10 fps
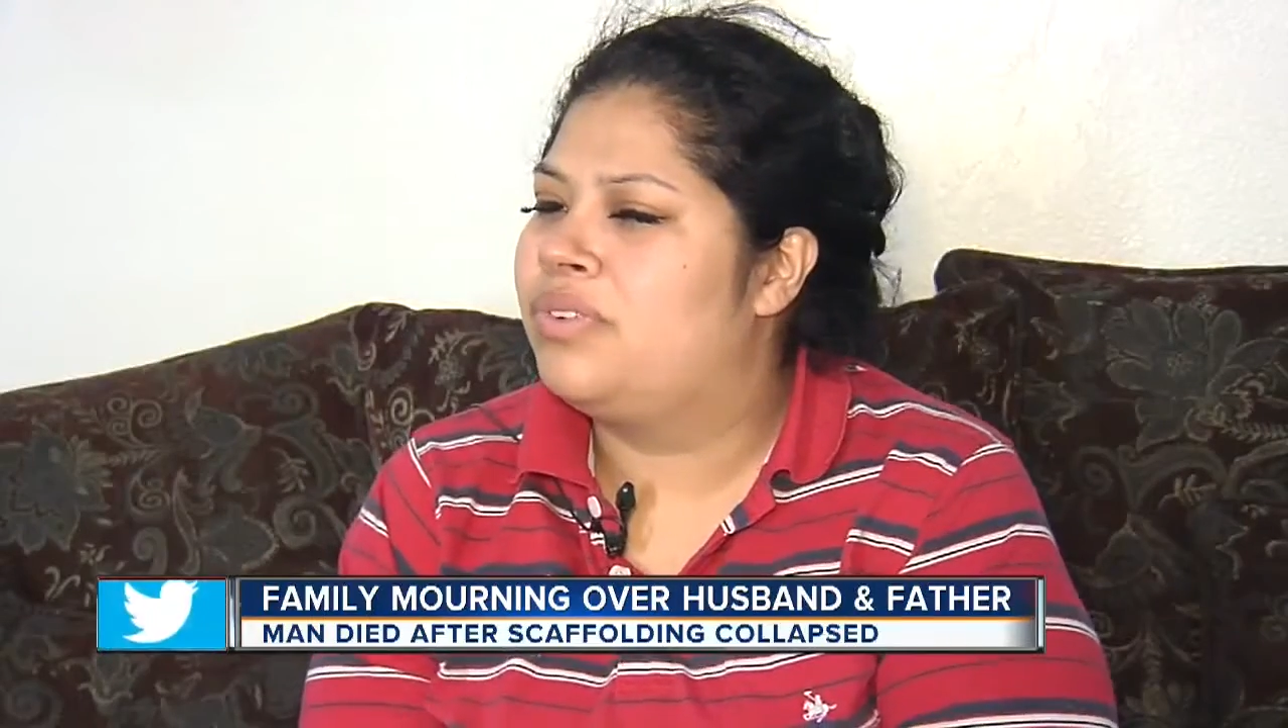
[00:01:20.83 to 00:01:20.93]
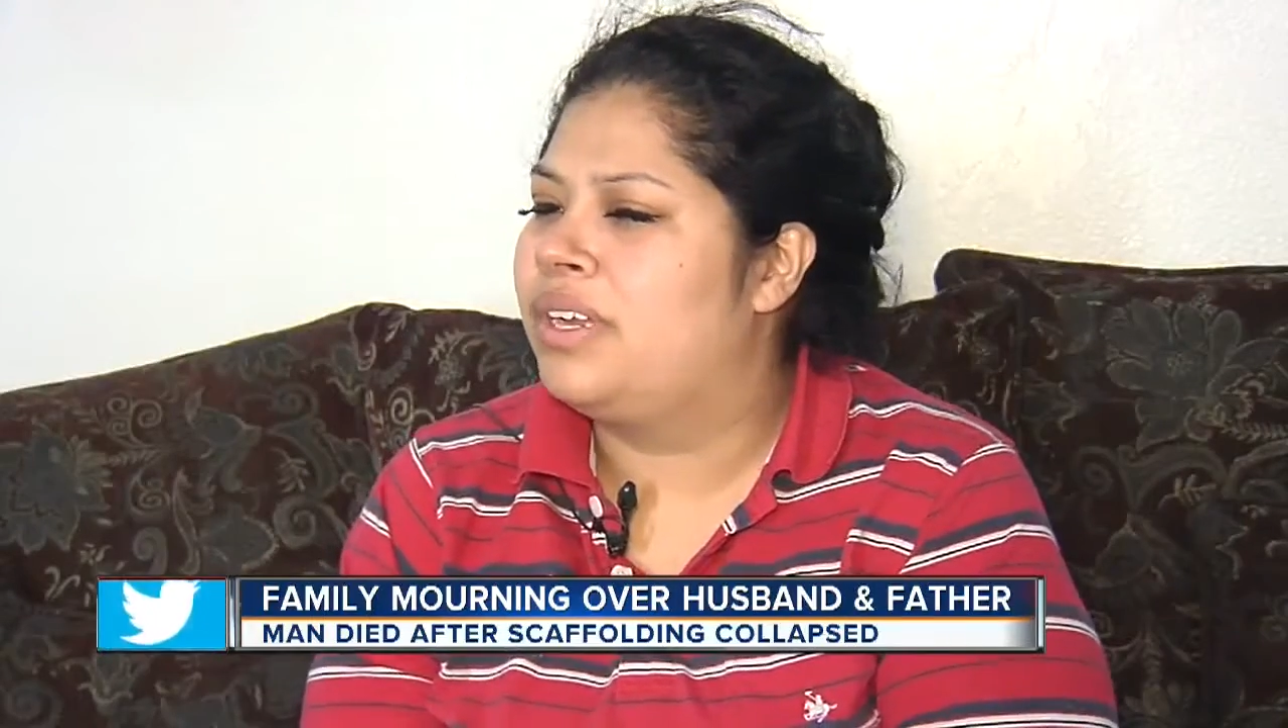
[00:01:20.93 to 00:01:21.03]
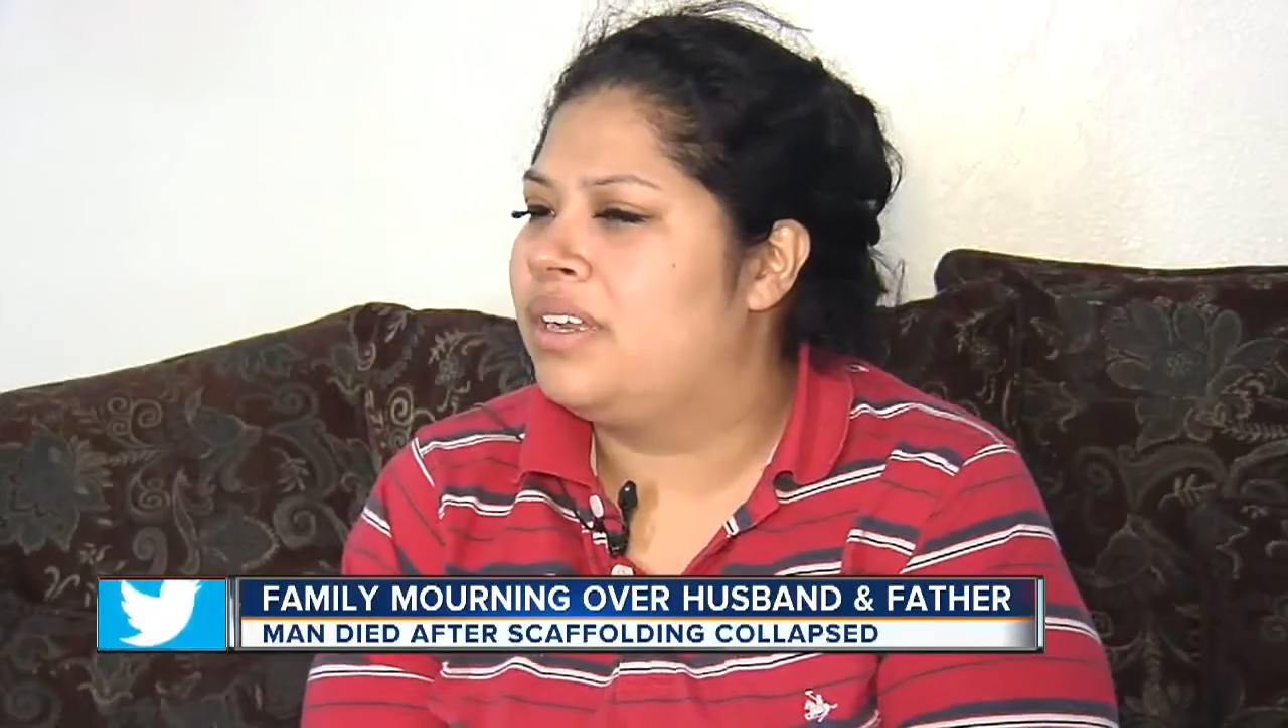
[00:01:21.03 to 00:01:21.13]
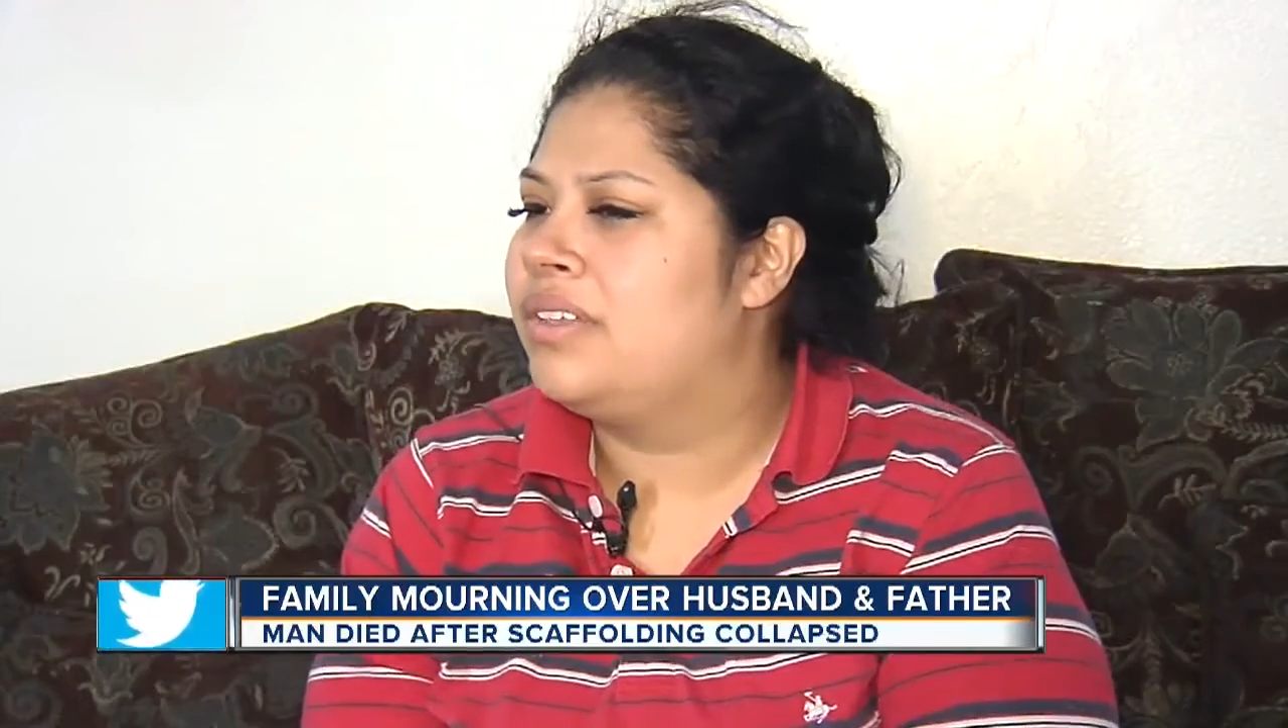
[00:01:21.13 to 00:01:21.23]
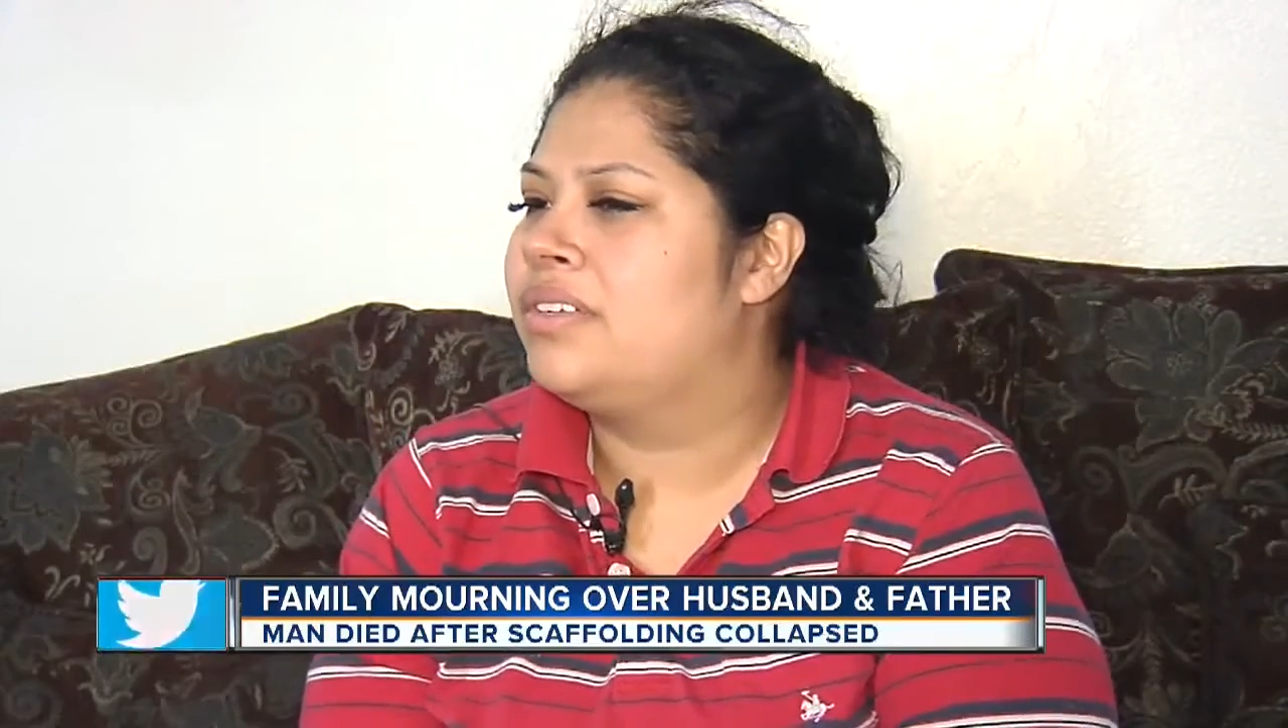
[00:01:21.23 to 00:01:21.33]

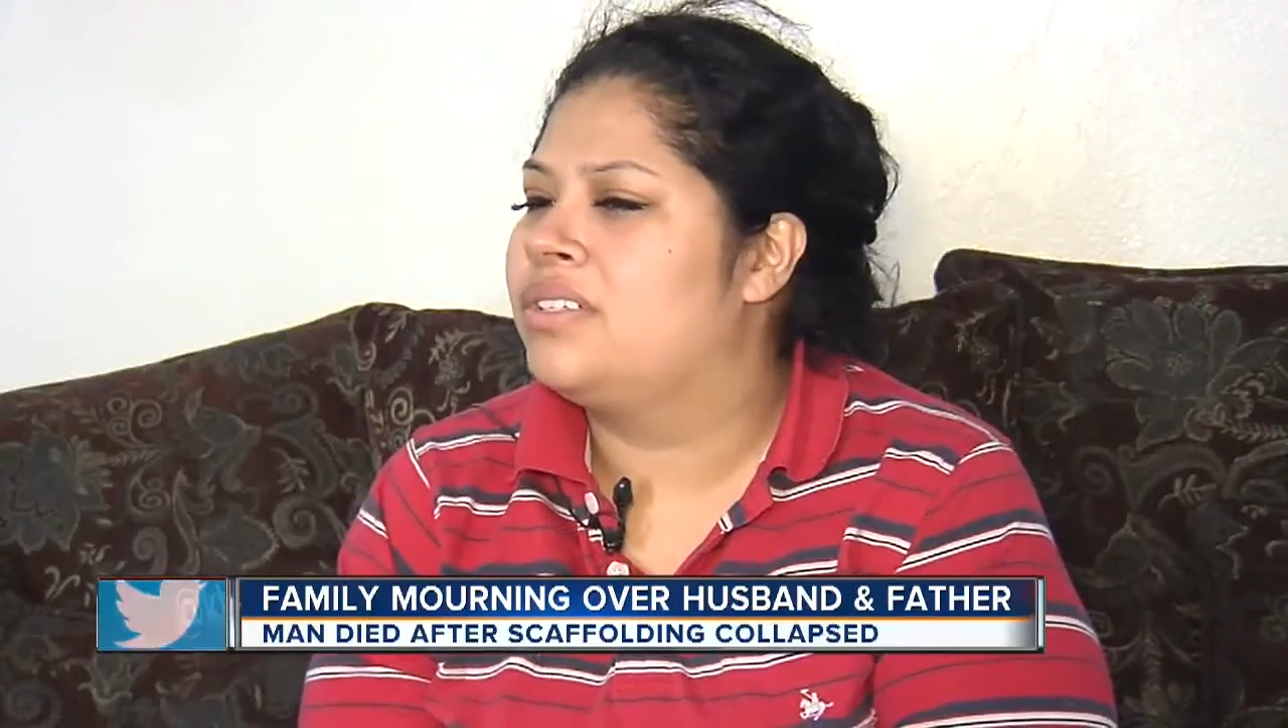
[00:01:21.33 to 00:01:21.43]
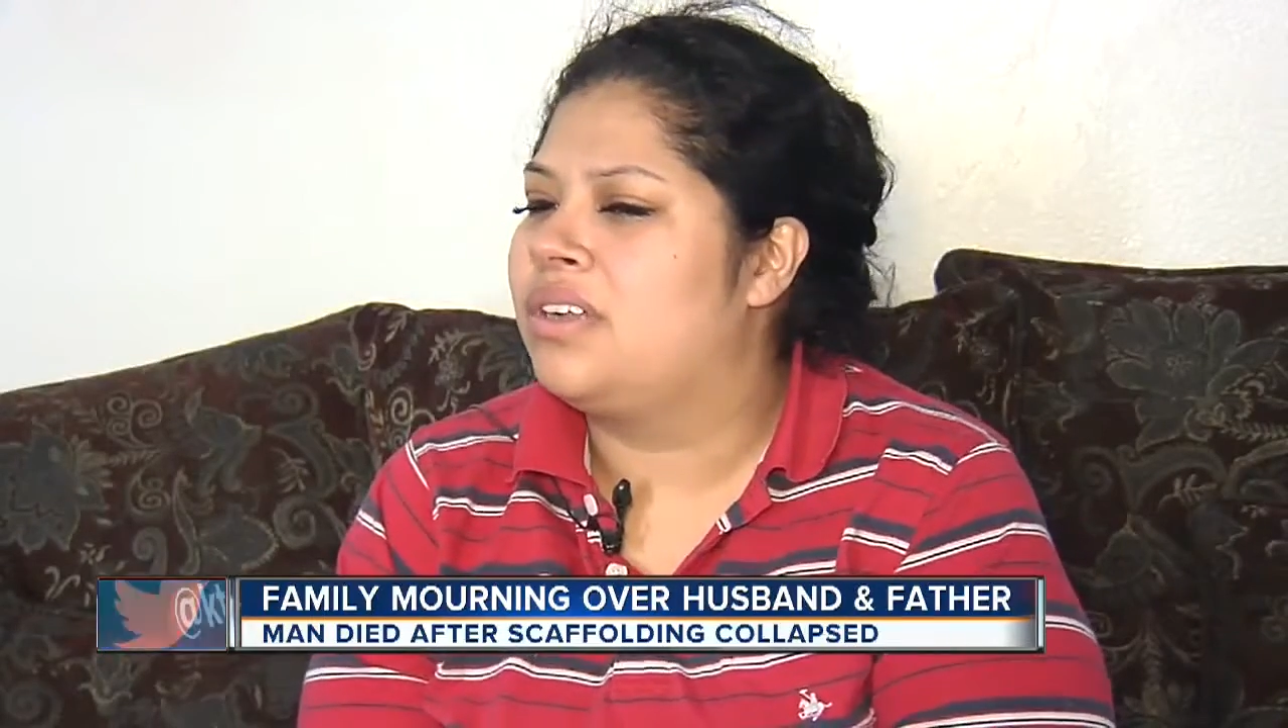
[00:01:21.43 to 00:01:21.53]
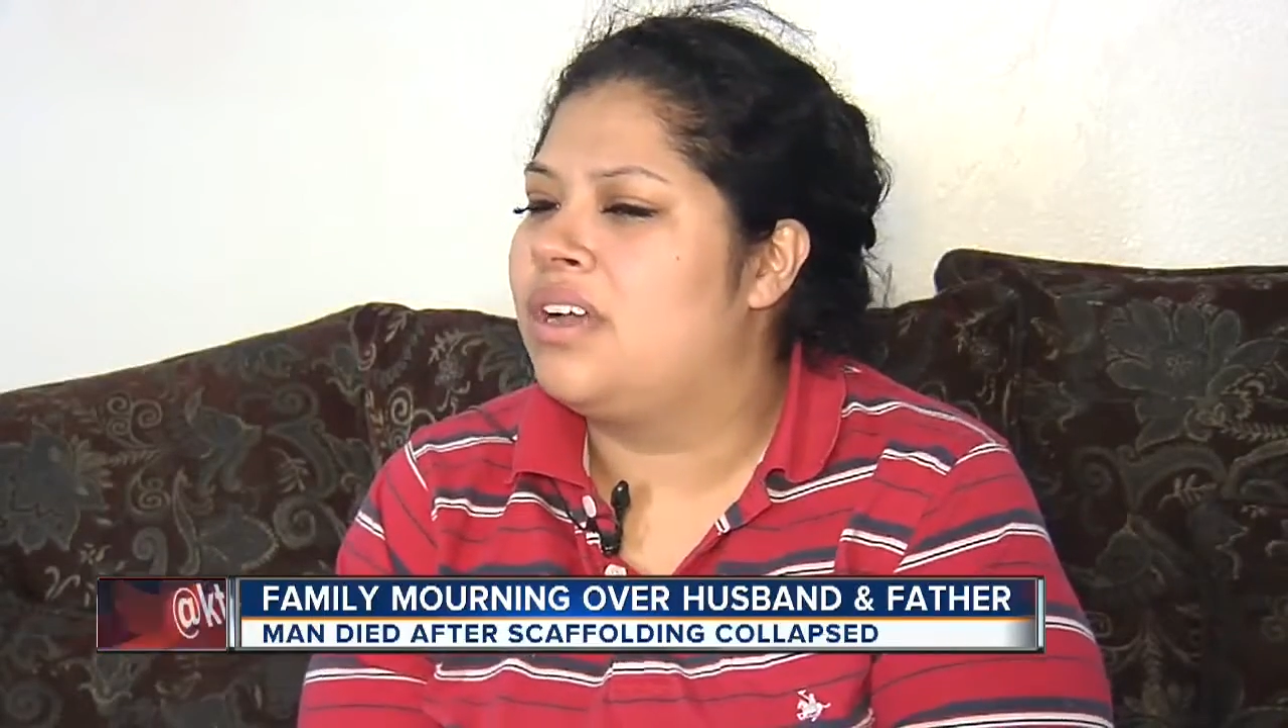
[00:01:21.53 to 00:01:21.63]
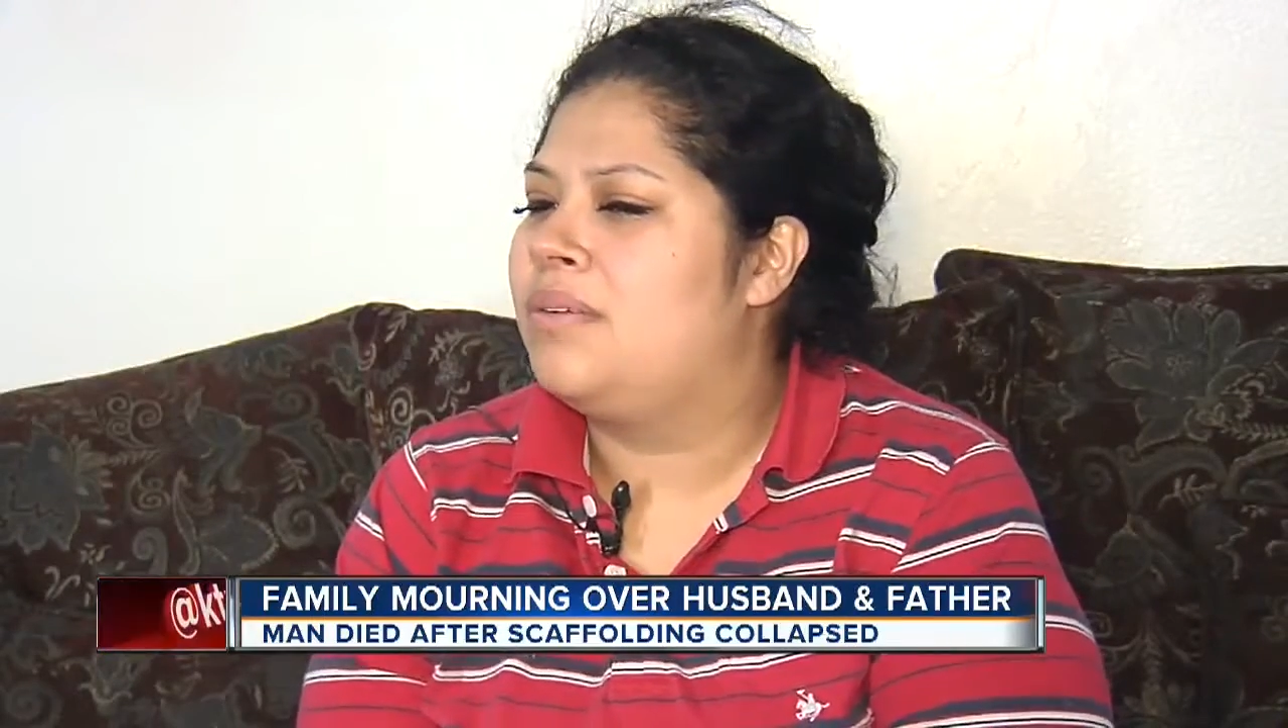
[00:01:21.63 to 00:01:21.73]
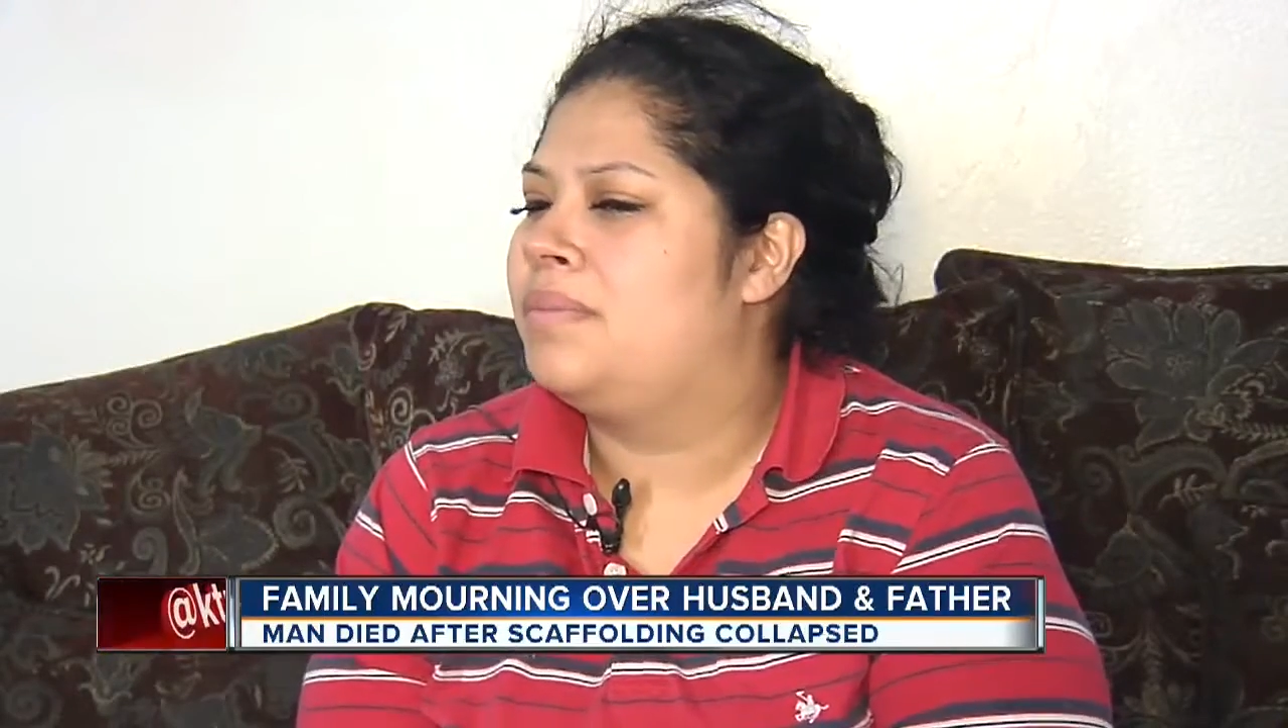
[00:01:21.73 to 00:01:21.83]
find another
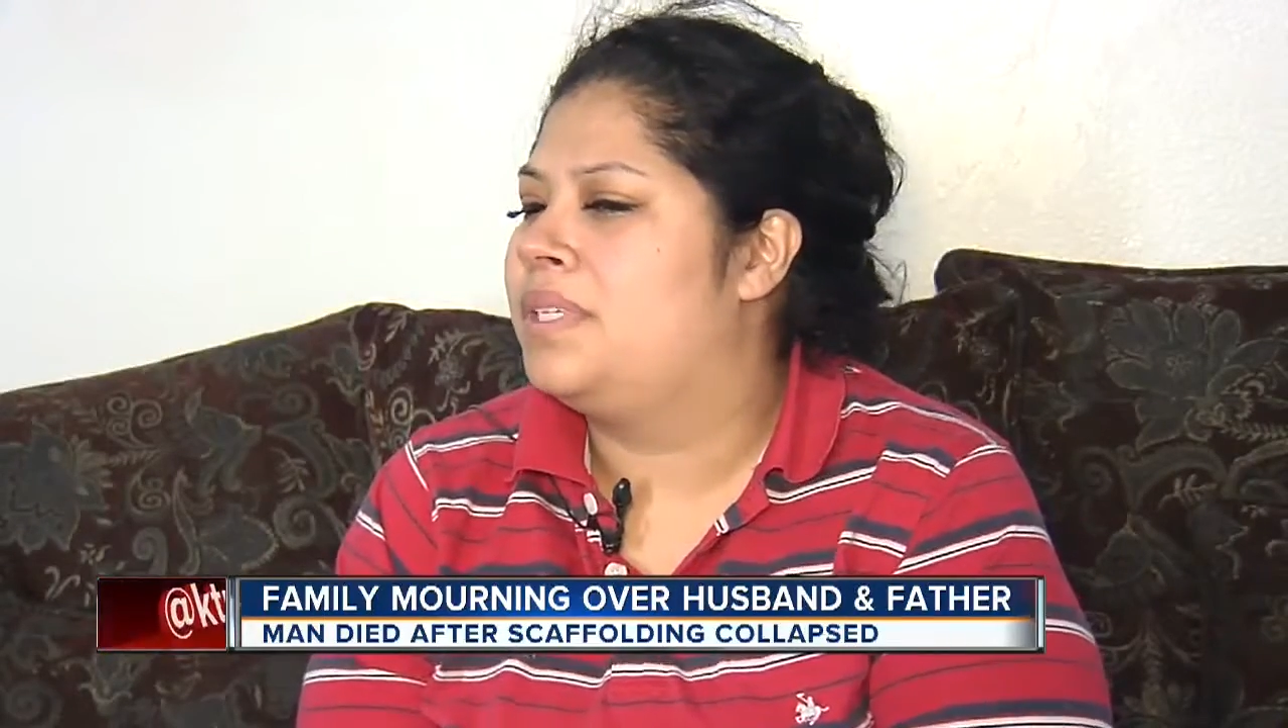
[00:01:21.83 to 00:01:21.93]
job.